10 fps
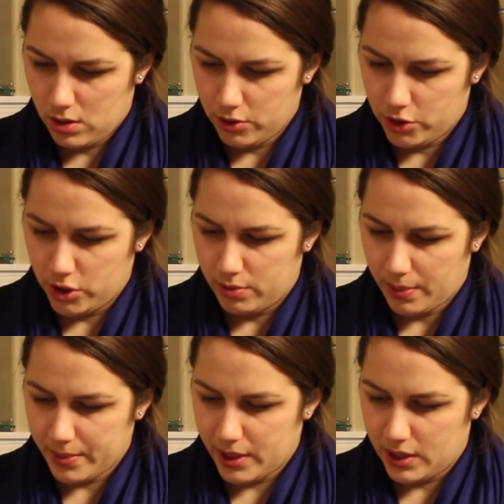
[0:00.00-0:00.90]
Pull the tube
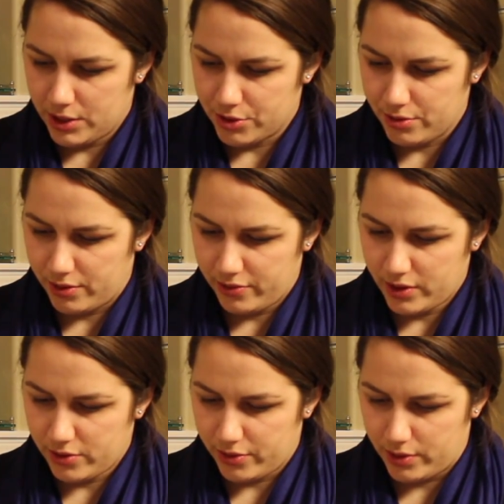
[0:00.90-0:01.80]
upright, unscrew the
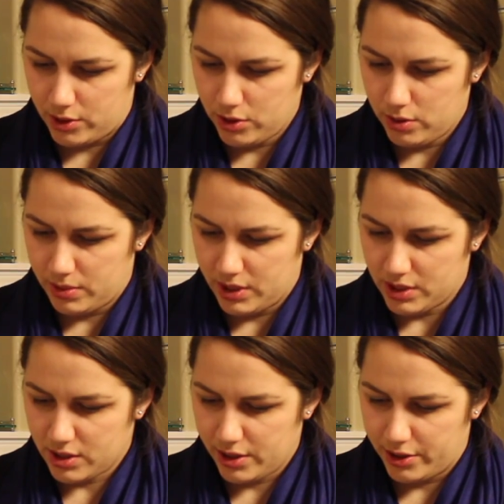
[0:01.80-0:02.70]
funnel from the tube and
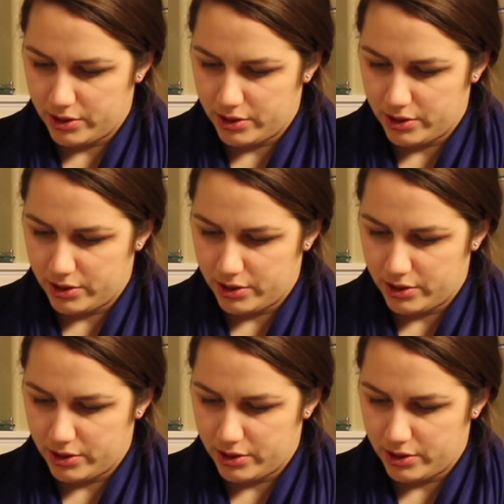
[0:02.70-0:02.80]
discard.